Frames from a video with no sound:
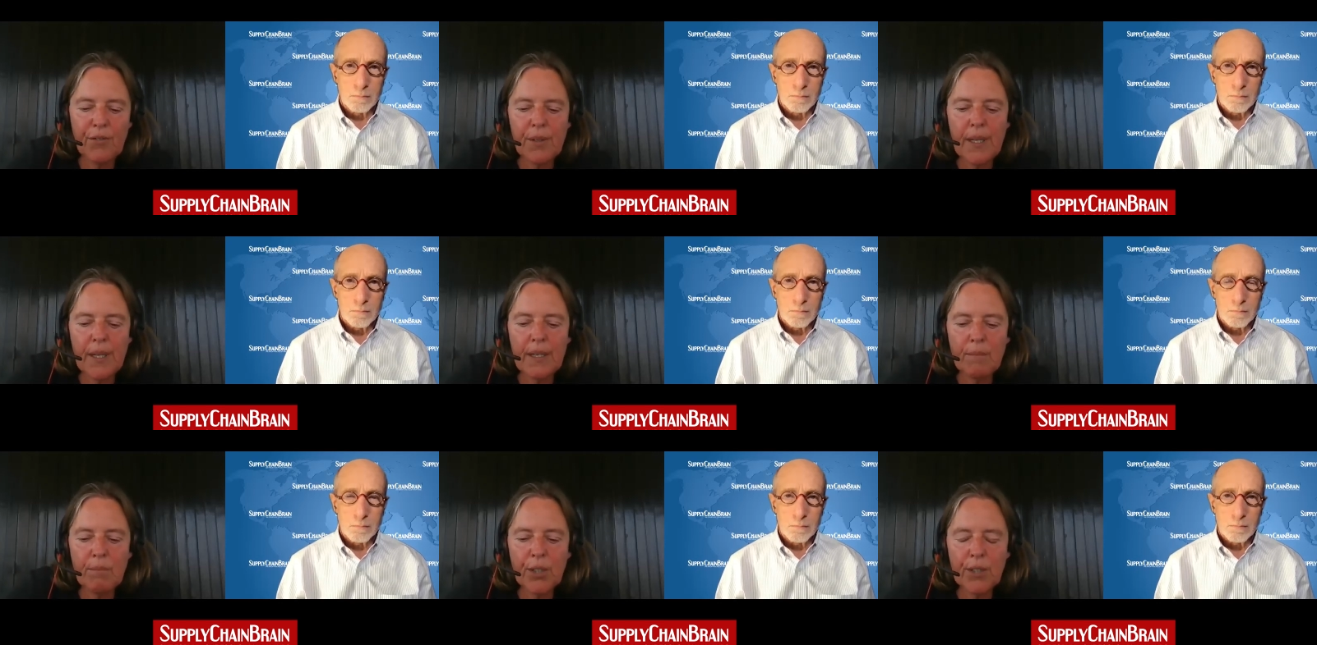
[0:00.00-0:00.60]

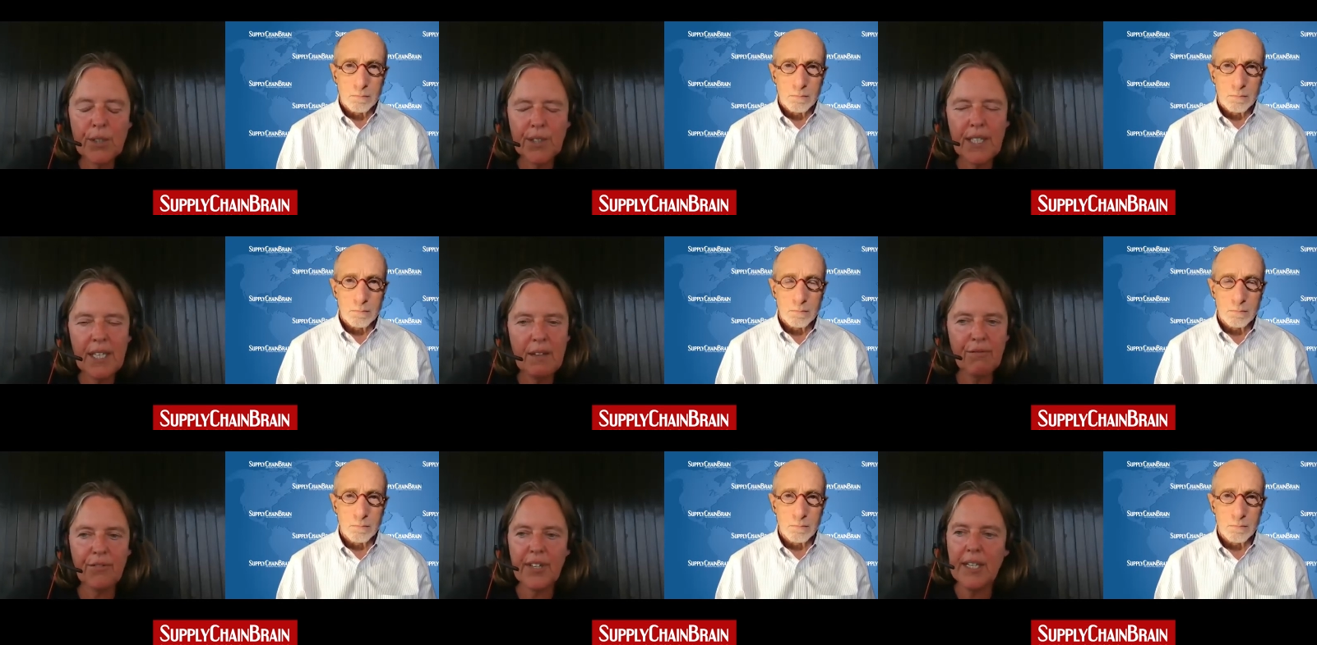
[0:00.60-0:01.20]
Speaker 1: uh, modern
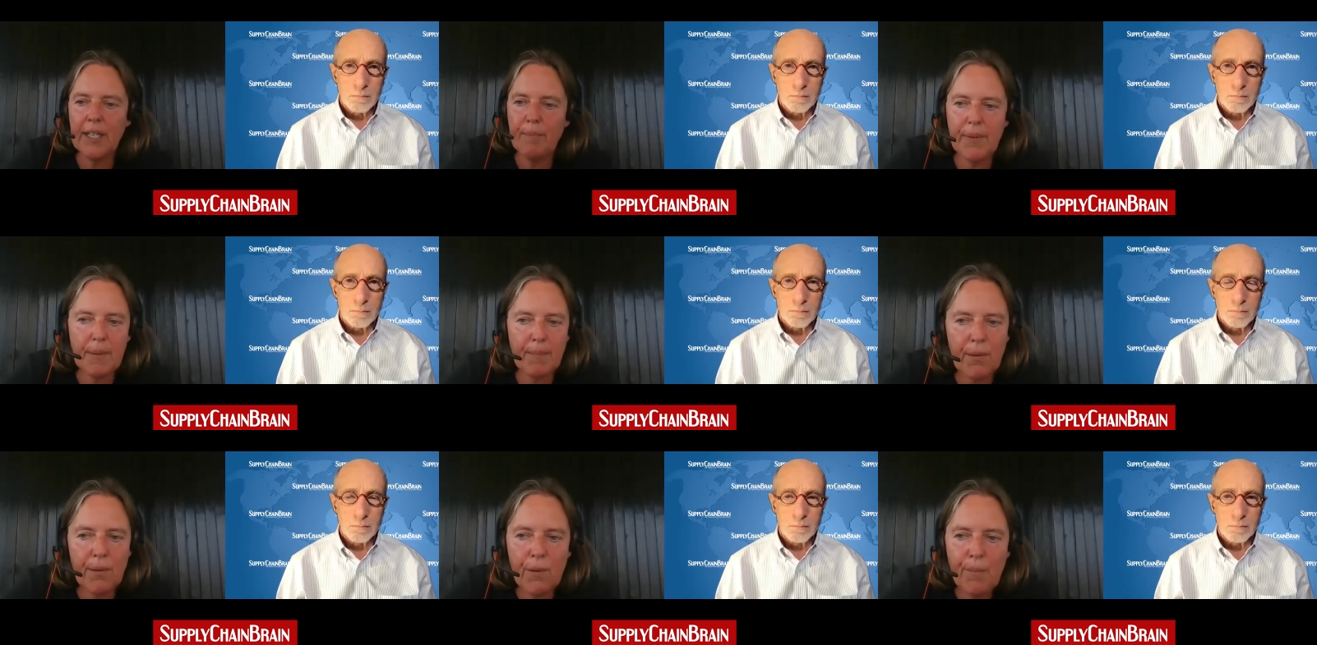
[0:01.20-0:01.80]
slavery, the
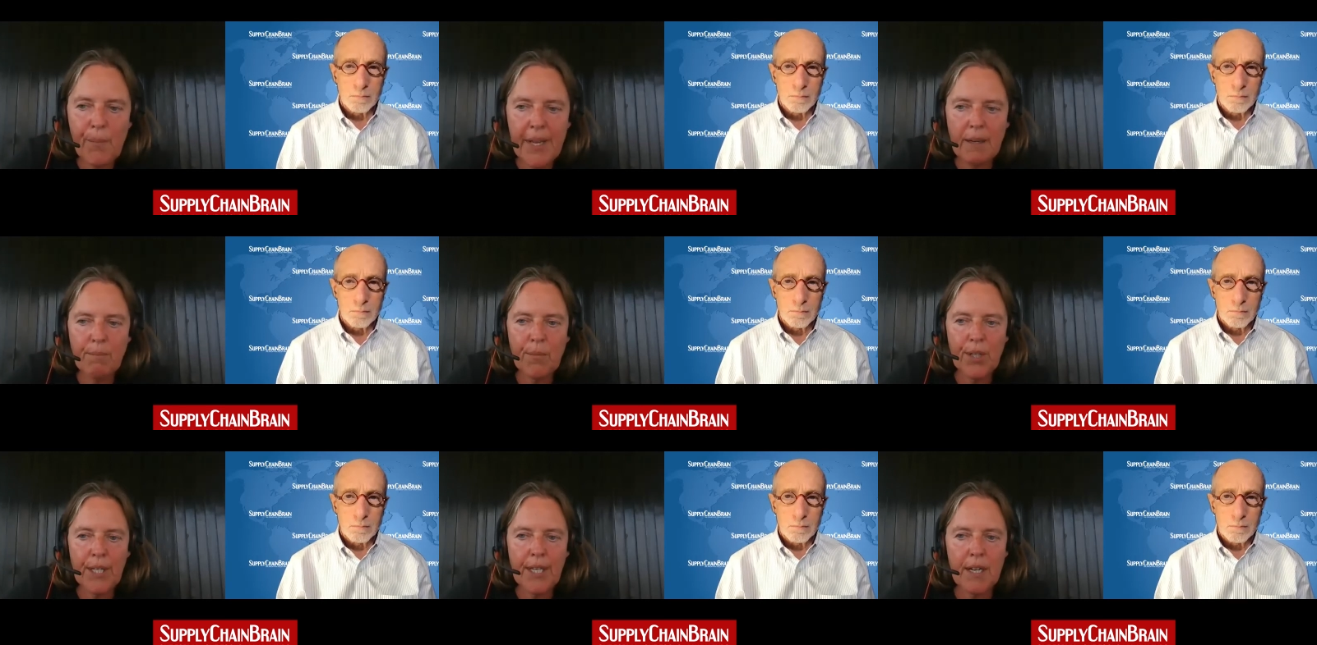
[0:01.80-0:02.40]
people who make
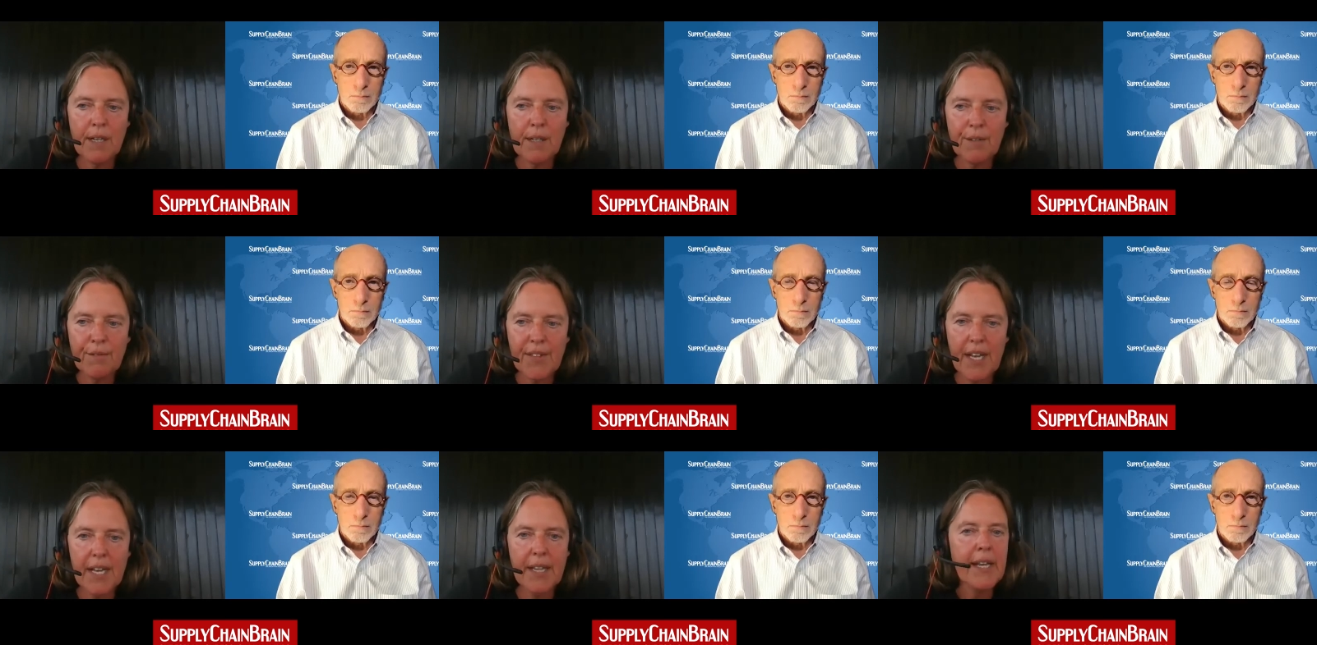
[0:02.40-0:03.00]
money out of
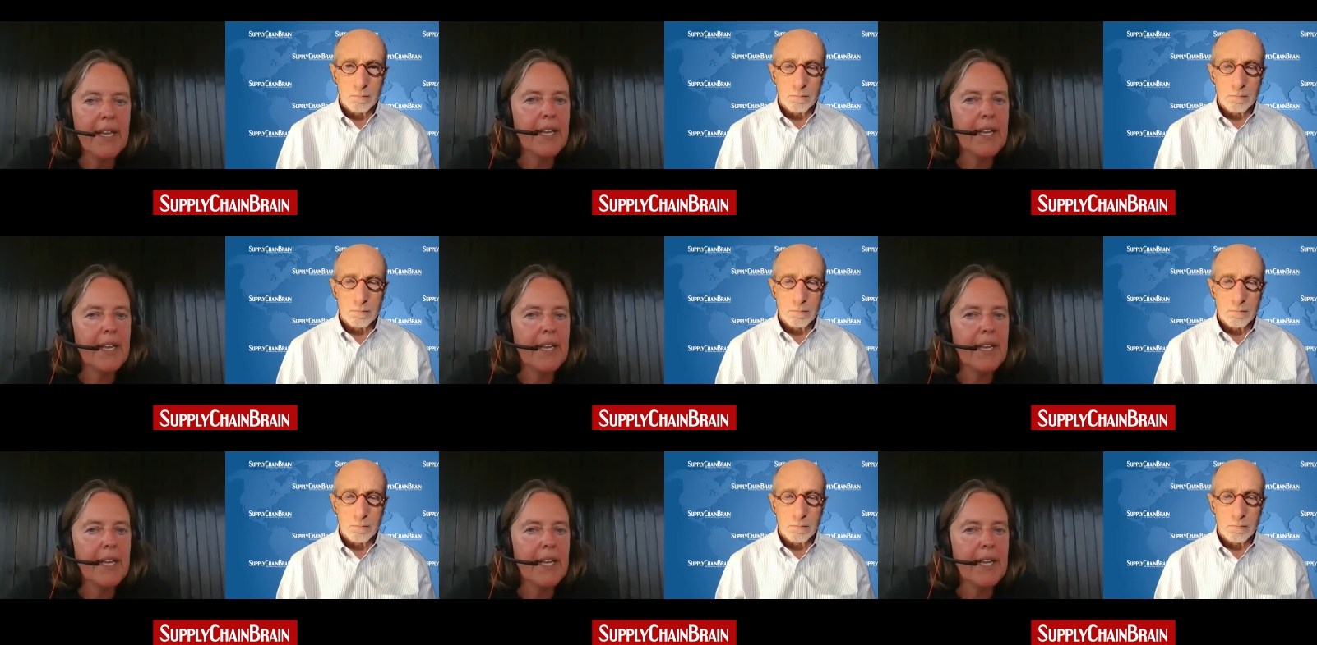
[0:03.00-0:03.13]
that,